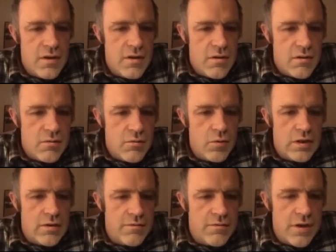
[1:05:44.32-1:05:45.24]
with
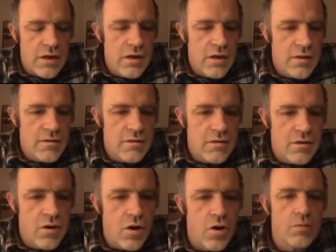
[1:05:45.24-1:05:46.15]
very little
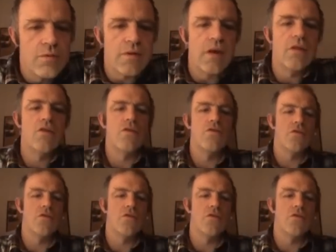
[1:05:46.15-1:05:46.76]
growth, and on the